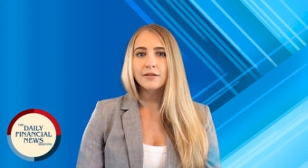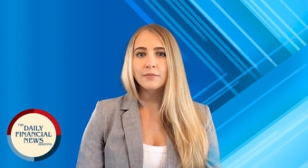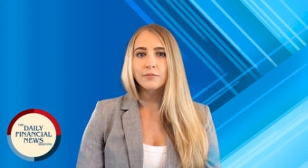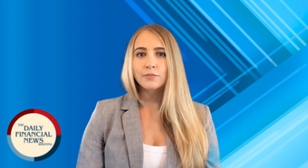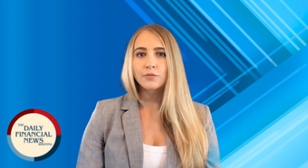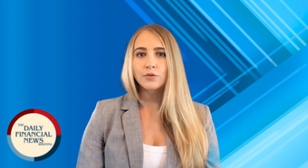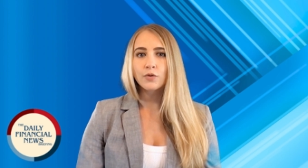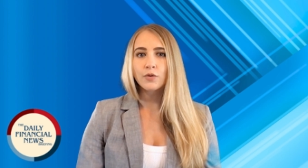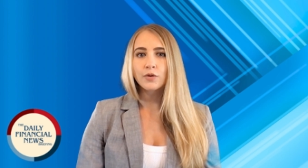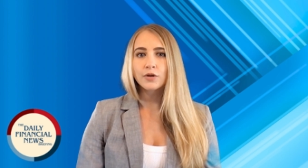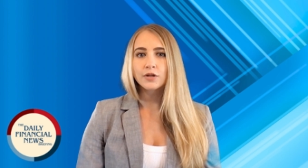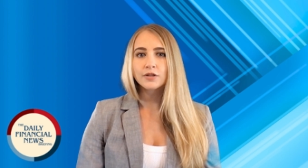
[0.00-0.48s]

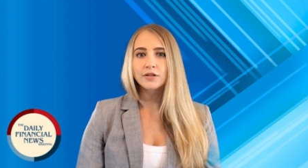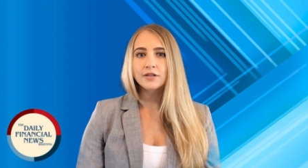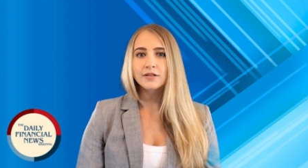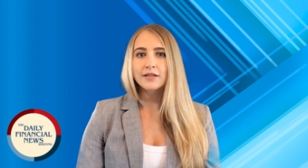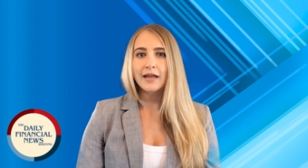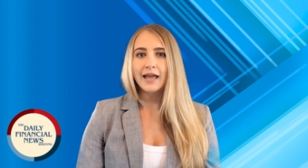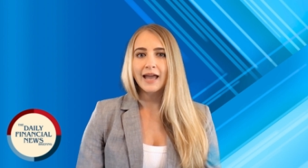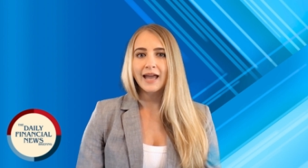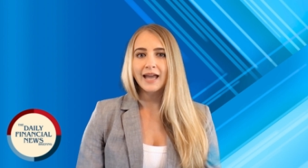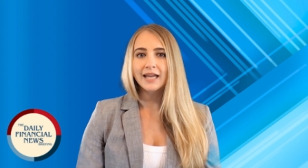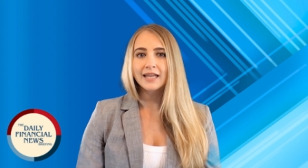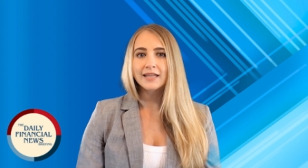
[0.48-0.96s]

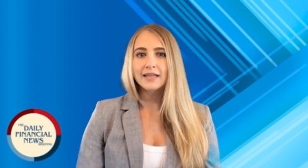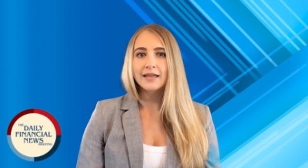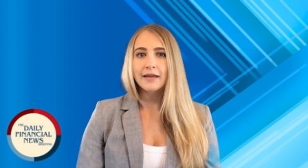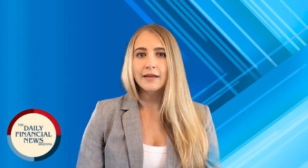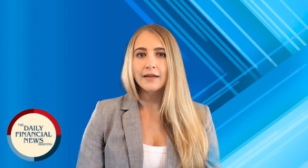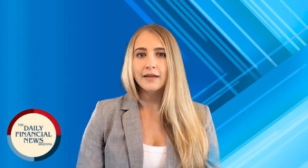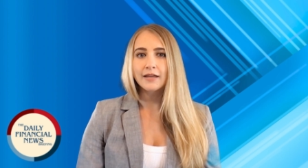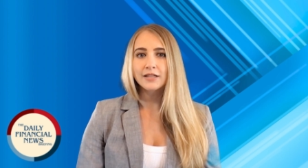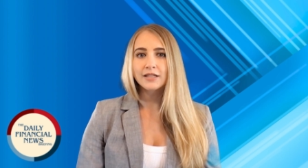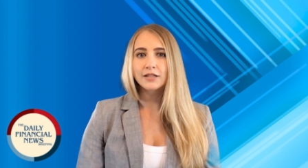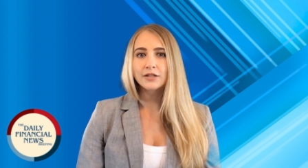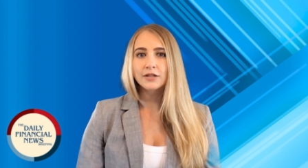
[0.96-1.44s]
employers
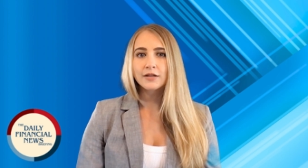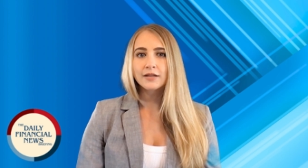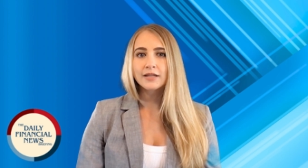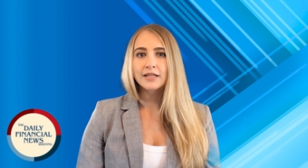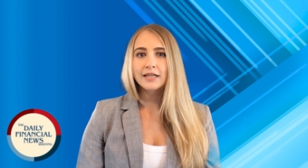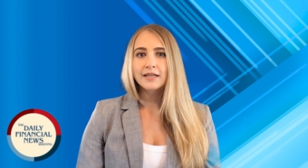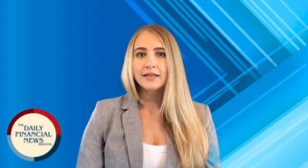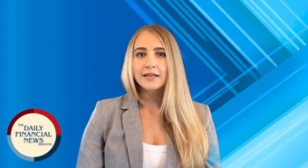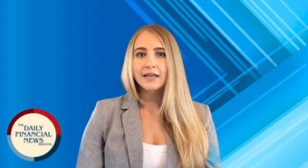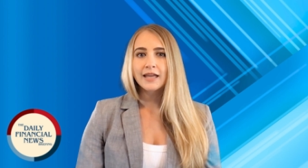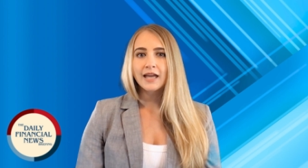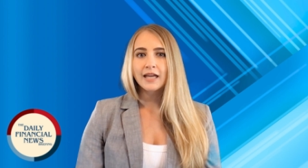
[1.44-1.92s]
added
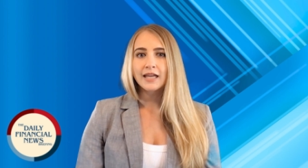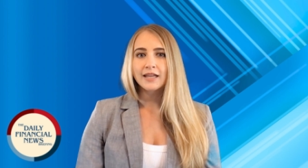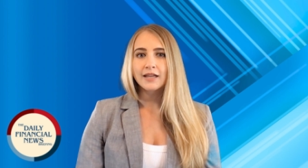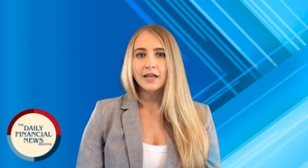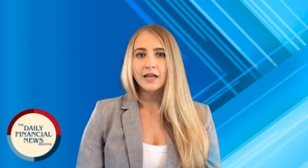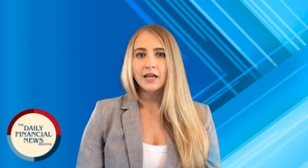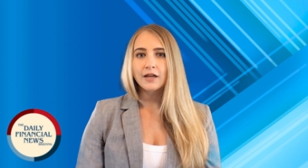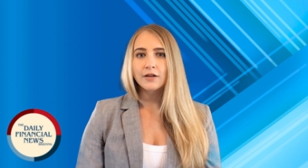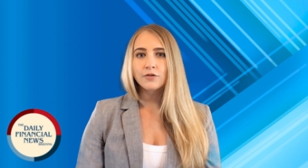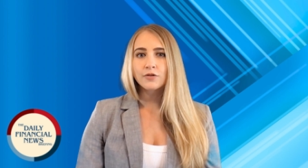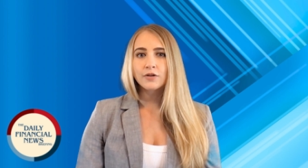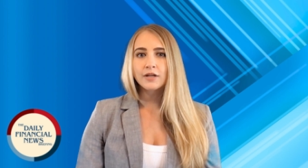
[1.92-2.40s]
nearly
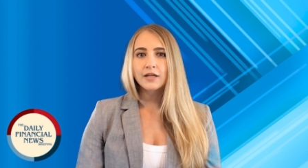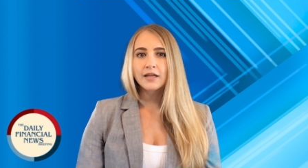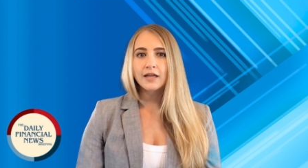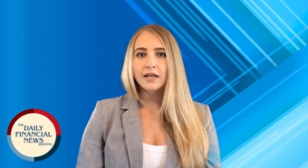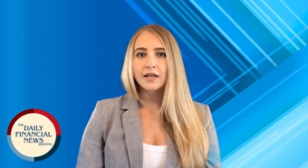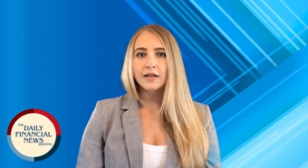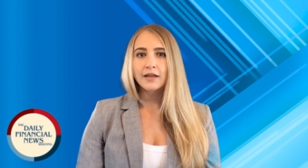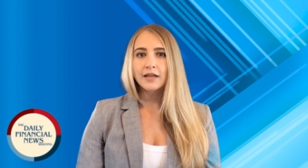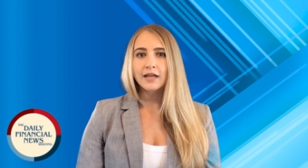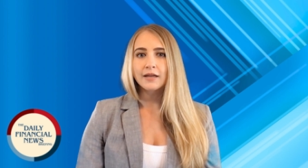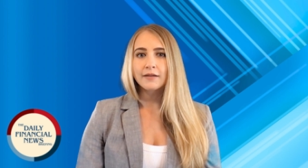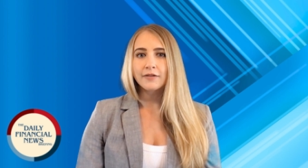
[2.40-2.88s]

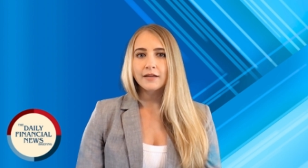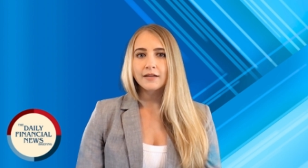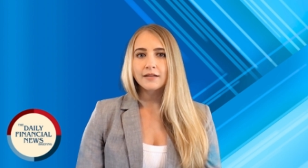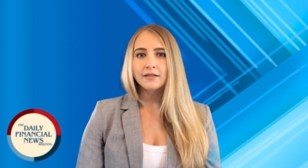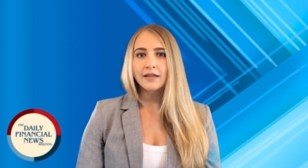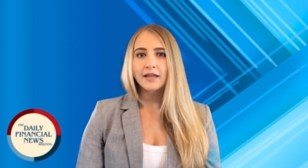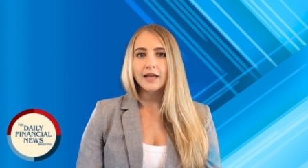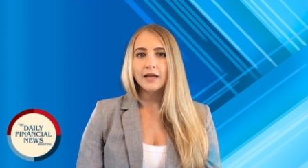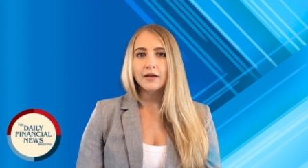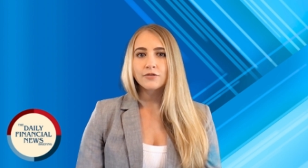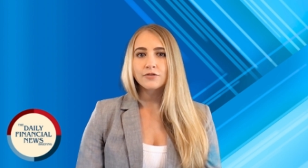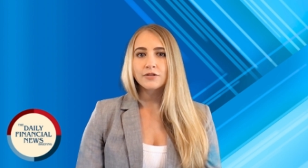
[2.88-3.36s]

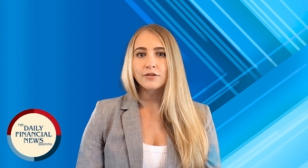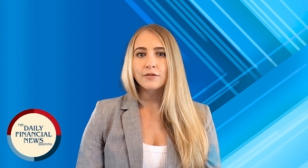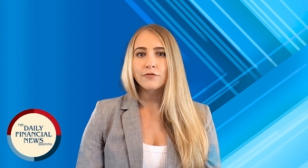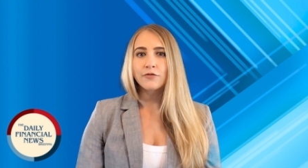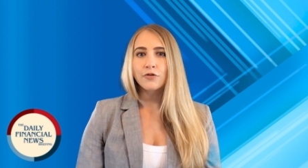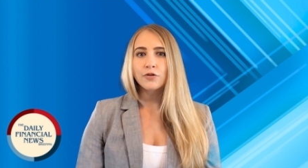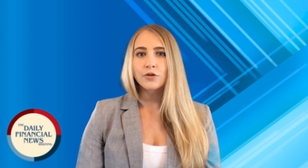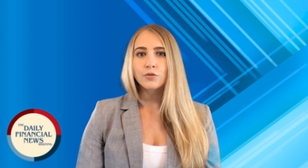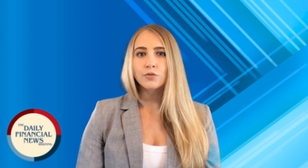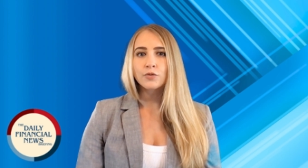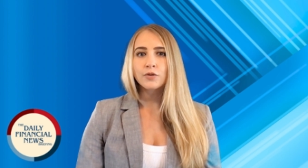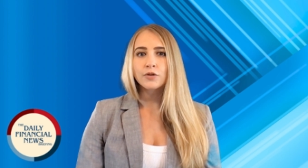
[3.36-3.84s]

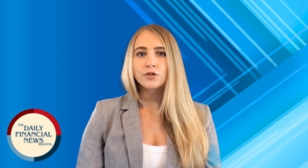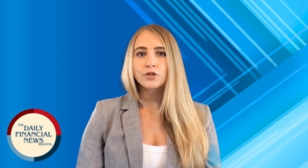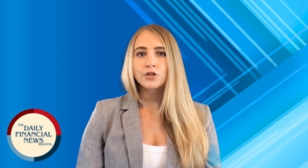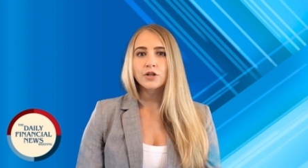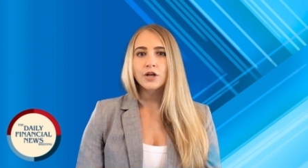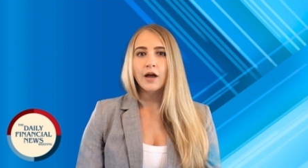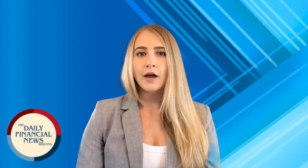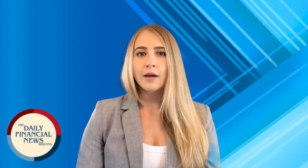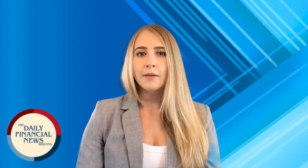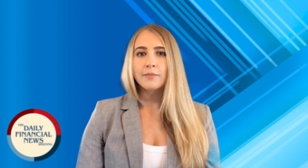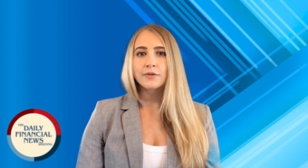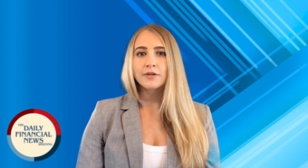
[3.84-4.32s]
911,000 fewer
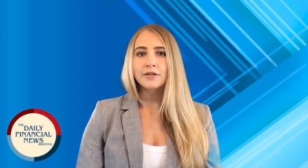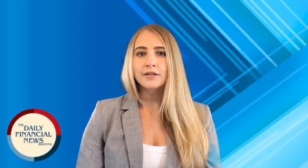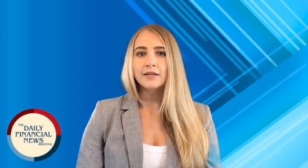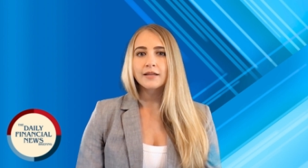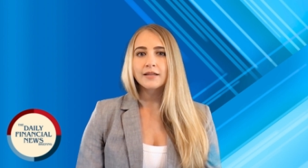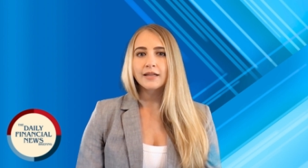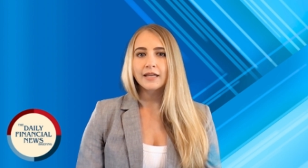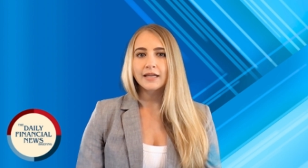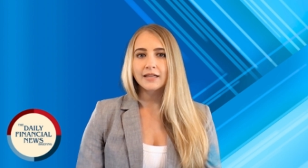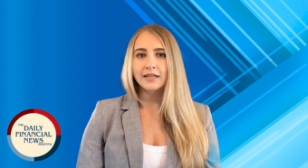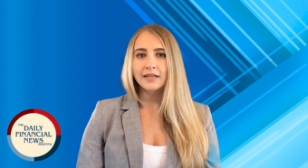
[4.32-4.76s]
jobs than